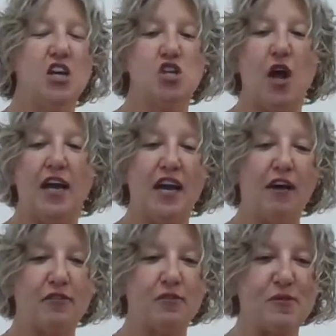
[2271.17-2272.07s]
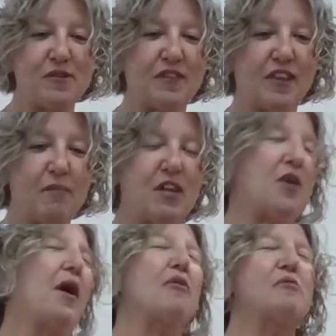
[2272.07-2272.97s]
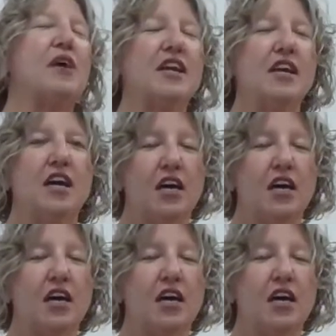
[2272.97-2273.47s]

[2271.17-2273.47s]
Try it afterwards and let me know how it went.